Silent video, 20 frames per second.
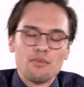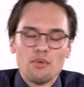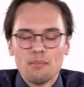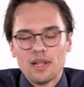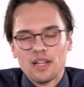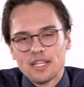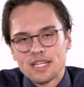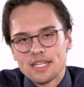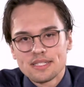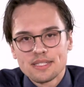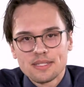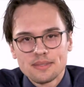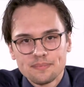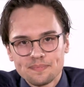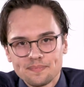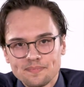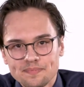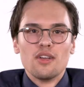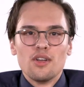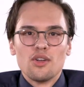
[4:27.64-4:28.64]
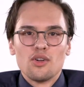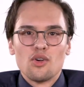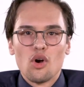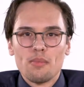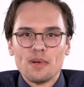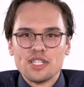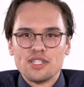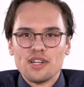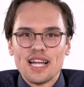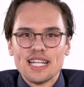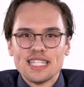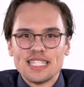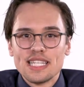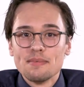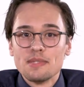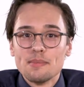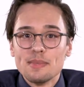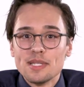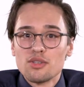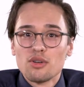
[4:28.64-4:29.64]
and rebellious. Corporate giants
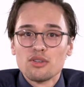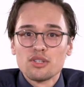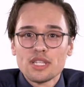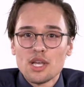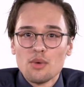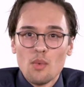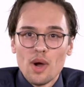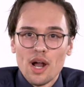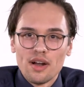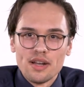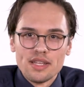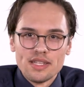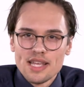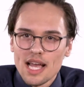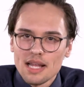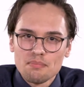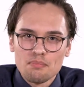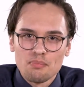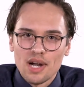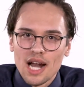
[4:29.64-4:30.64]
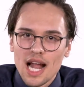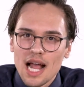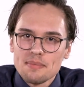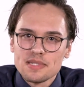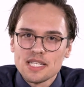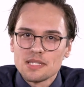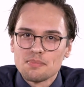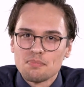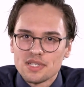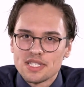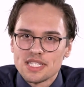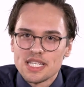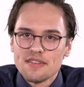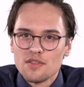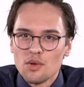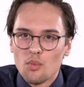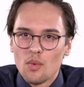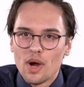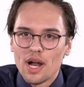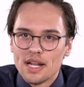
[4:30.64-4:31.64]
seem to be socially aware, yet perhaps this
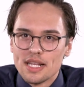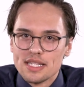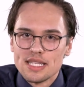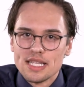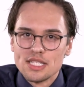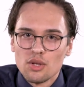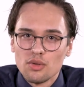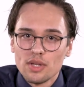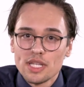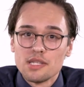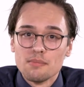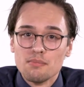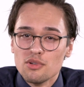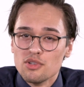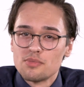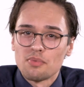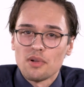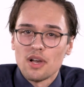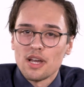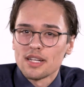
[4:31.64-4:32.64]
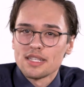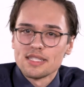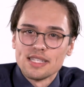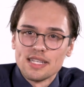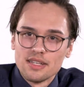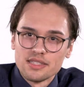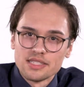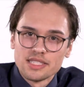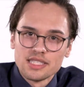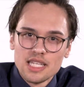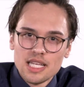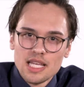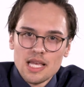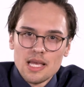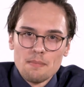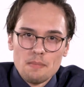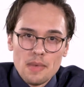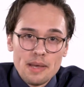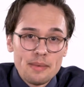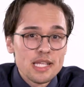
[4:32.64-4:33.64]
perceived awareness is only to boost product sales.
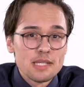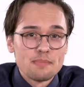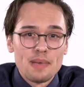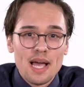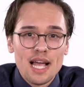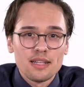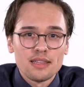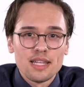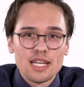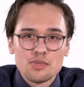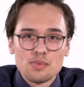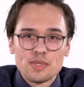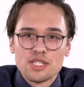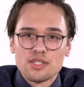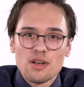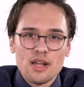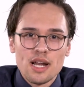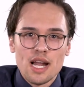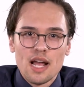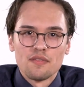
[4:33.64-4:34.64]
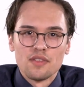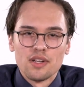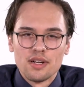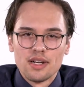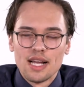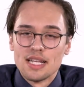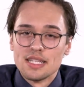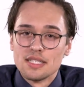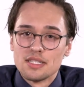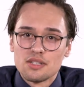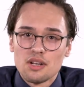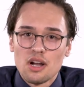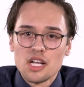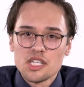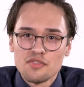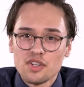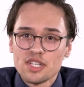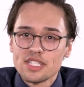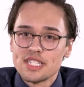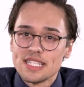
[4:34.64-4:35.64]
Maybe this backlash was sought after, as
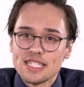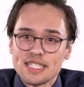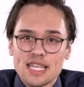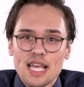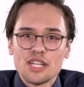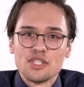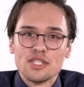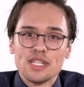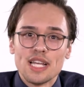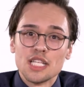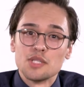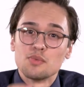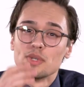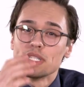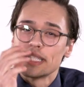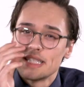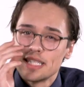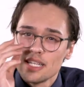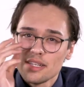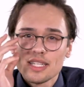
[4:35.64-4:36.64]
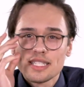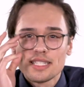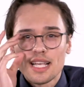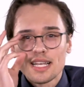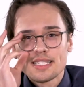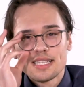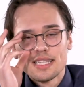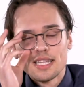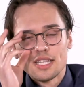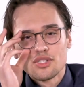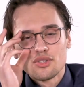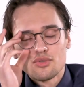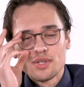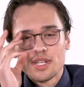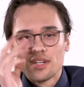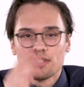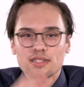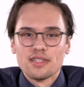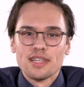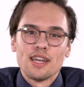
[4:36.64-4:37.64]
controversy is sketchy, as we're still discussing this 2
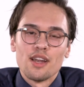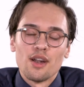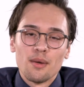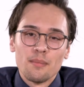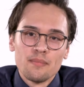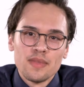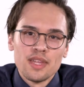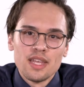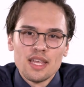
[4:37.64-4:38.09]
years later.